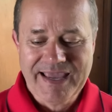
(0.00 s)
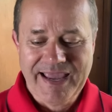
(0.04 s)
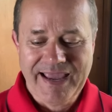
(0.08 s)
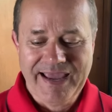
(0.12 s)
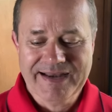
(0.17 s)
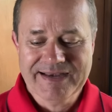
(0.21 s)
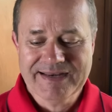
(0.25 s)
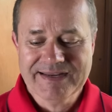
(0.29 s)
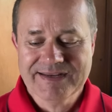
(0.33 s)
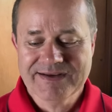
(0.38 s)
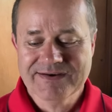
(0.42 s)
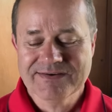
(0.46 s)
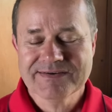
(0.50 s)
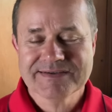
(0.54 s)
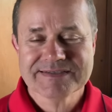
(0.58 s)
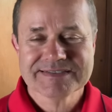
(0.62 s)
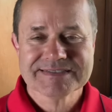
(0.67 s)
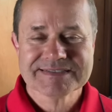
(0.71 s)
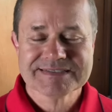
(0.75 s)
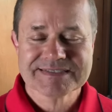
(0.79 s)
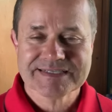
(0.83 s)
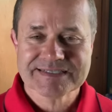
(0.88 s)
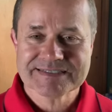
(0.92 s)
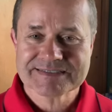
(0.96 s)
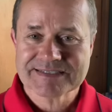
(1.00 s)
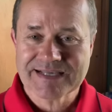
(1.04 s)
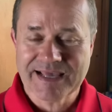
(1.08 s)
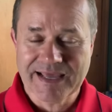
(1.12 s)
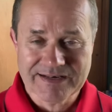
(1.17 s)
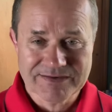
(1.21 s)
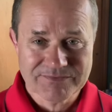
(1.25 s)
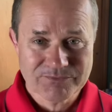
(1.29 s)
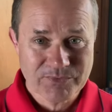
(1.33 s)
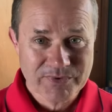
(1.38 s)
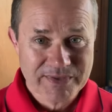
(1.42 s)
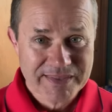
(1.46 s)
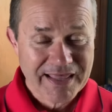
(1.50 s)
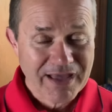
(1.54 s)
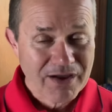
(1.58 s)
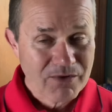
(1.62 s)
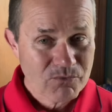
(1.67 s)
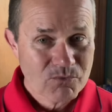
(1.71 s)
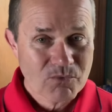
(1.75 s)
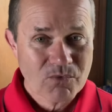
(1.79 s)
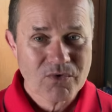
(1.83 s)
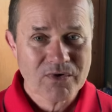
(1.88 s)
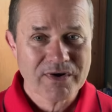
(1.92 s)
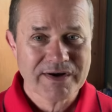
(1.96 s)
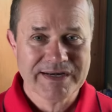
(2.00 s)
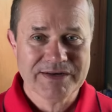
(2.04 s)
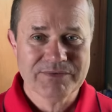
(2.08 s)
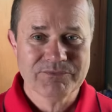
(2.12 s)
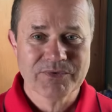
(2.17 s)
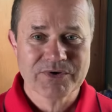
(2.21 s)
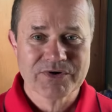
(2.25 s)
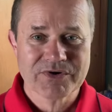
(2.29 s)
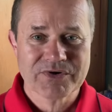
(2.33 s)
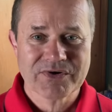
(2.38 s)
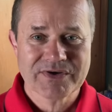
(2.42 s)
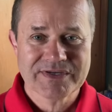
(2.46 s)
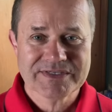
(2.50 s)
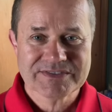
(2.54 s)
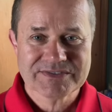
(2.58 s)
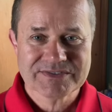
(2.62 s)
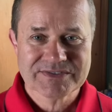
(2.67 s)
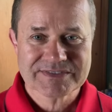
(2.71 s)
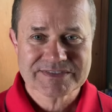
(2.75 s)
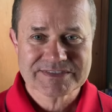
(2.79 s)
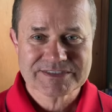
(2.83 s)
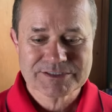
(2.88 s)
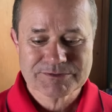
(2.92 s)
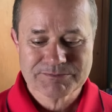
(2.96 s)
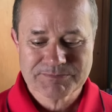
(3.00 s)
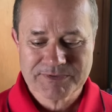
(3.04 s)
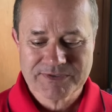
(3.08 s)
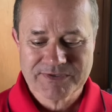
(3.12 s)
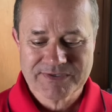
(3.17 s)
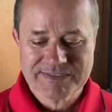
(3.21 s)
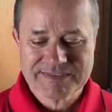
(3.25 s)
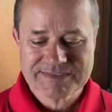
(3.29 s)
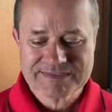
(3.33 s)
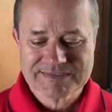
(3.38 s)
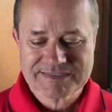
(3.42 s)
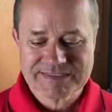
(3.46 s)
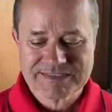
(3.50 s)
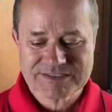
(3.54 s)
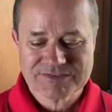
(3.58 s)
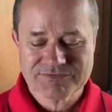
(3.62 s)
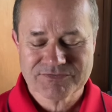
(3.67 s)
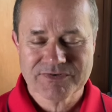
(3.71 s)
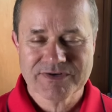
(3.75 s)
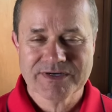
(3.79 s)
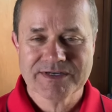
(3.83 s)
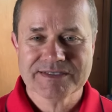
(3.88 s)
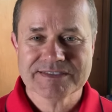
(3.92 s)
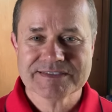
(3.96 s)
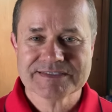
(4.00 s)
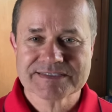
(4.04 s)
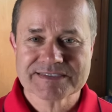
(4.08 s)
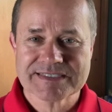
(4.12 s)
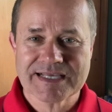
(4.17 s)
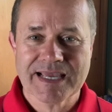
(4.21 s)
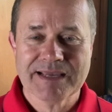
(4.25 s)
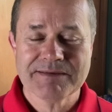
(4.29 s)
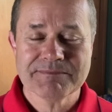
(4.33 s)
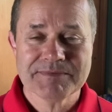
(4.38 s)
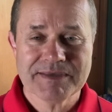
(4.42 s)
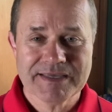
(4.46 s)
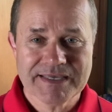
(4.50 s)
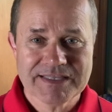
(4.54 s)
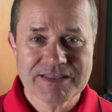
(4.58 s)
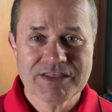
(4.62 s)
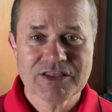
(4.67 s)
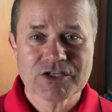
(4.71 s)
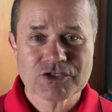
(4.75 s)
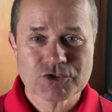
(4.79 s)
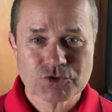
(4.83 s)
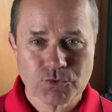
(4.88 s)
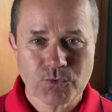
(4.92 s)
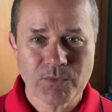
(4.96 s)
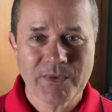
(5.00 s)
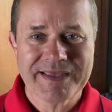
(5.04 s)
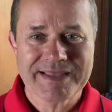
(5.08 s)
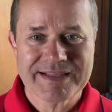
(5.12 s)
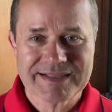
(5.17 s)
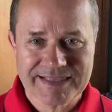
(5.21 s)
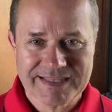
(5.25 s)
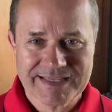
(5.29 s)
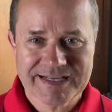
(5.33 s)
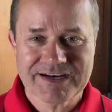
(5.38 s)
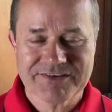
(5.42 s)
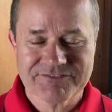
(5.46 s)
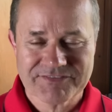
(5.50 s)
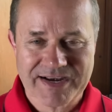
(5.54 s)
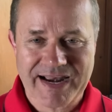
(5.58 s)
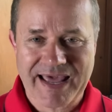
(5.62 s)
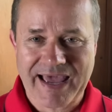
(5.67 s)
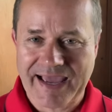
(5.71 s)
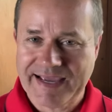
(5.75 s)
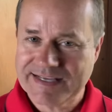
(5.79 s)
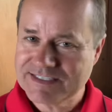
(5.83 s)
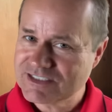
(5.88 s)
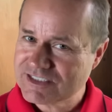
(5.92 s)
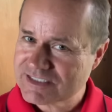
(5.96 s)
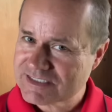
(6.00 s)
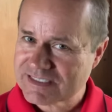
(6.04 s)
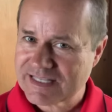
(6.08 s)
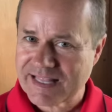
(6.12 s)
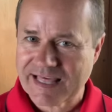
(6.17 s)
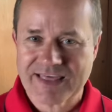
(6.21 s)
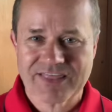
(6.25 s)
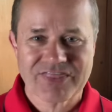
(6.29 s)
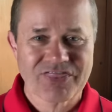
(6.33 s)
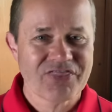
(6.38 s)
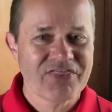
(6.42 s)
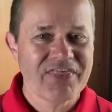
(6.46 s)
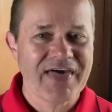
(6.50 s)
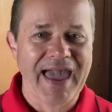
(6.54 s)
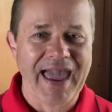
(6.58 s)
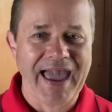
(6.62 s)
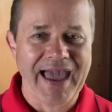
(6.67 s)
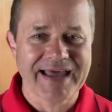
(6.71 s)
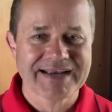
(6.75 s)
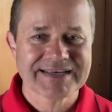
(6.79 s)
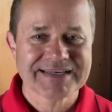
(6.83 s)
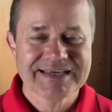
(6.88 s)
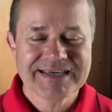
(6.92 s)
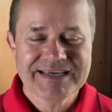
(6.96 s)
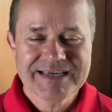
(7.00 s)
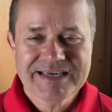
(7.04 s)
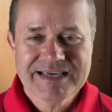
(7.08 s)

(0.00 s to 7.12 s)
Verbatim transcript: And here it says, and without warning, we're going to experience this very same in the twinkling of an eye, just like that.